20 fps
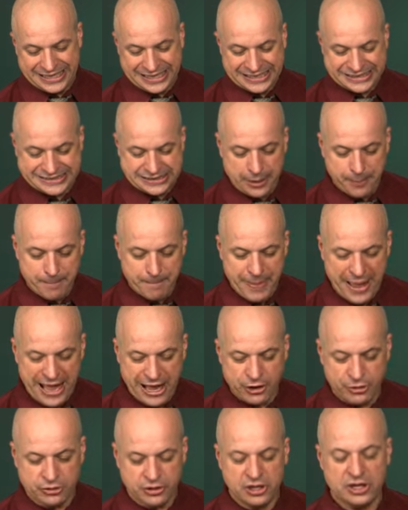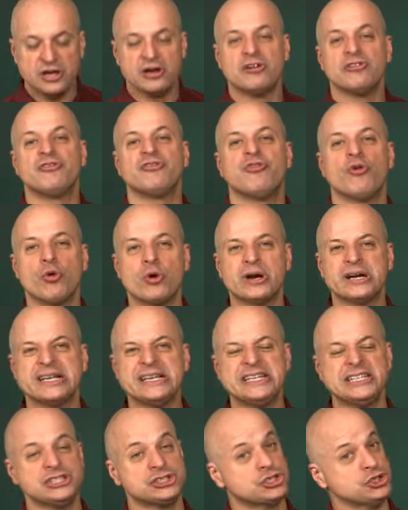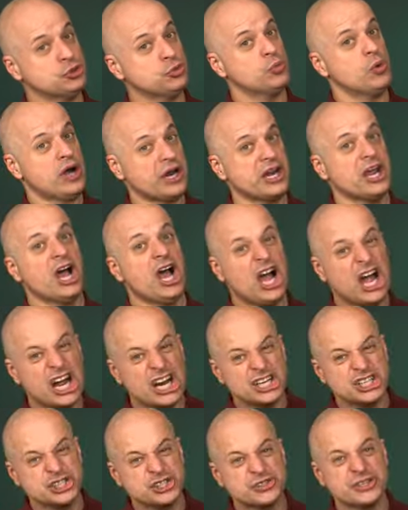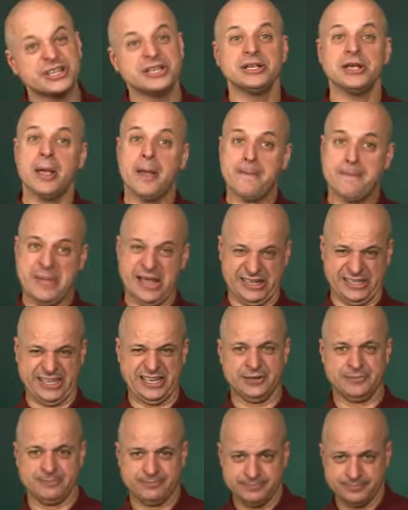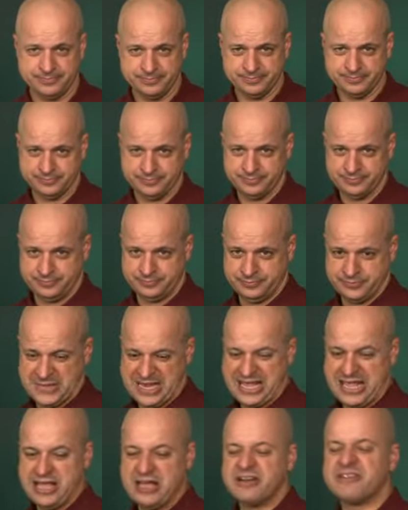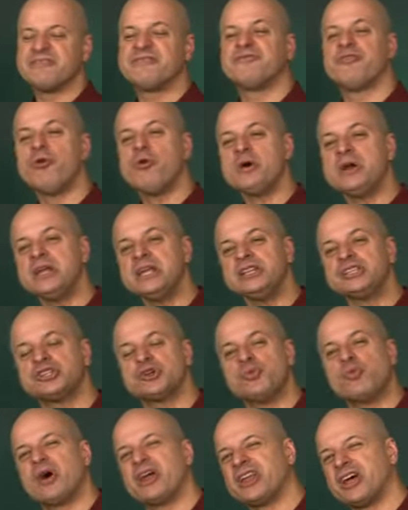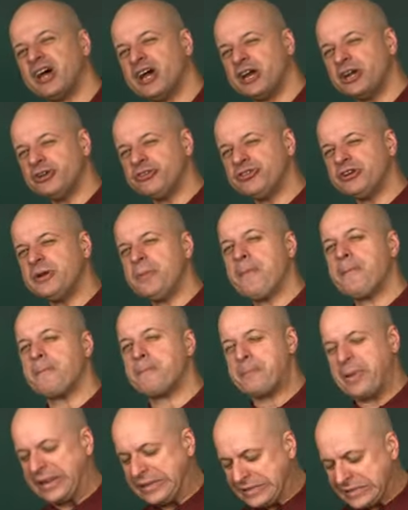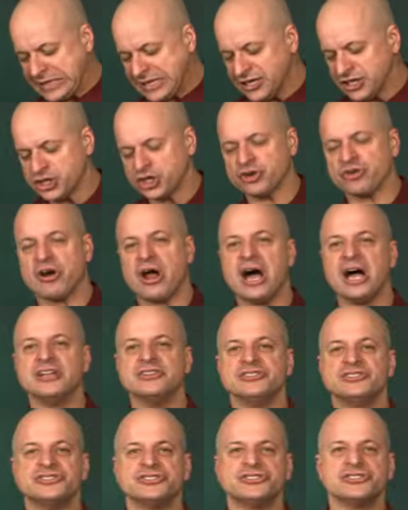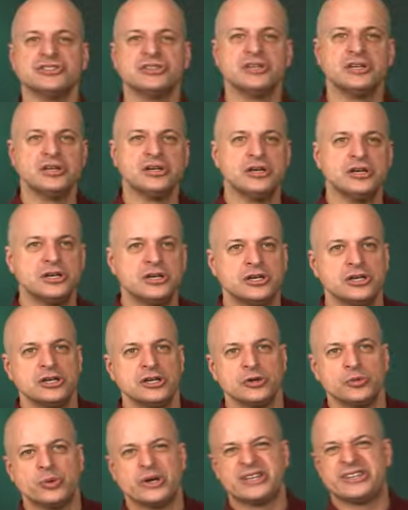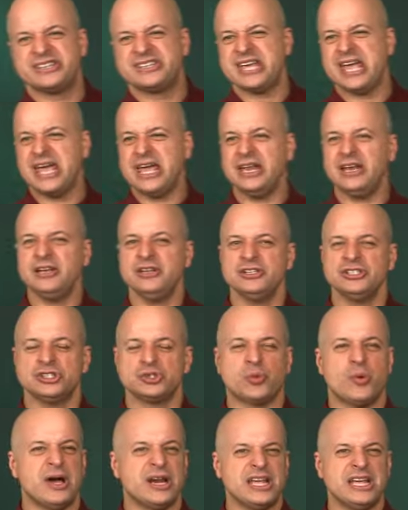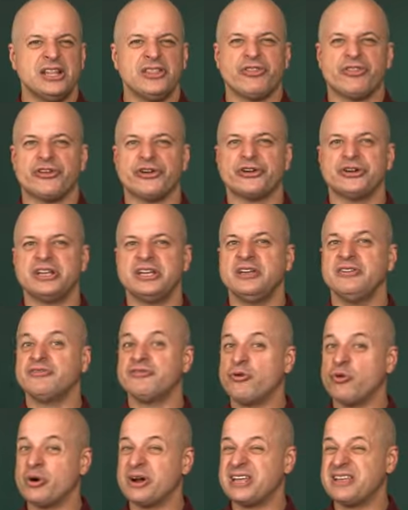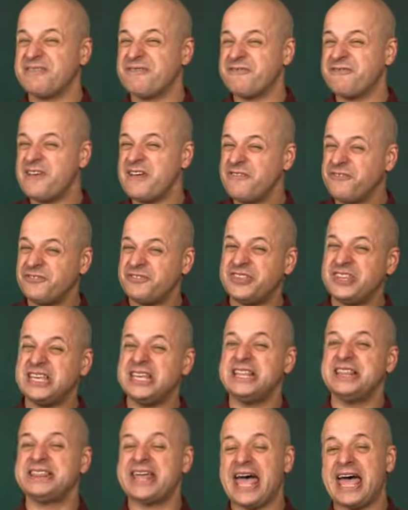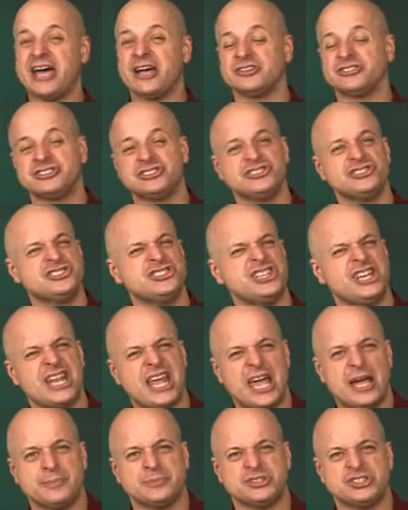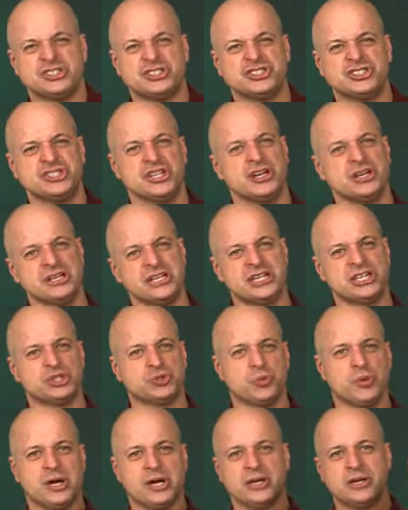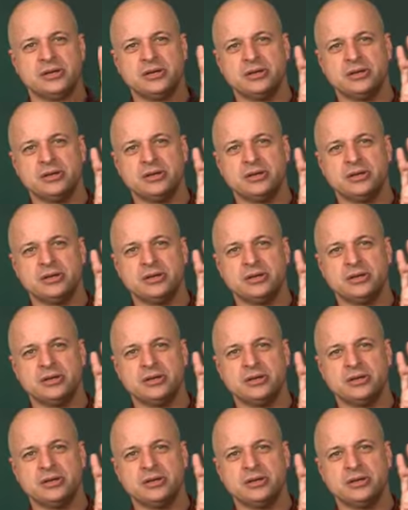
is about 40 to 100 billion. 40 to 100 billion neurons with 10, 20, 30, 40, 50,000 synapses on each one.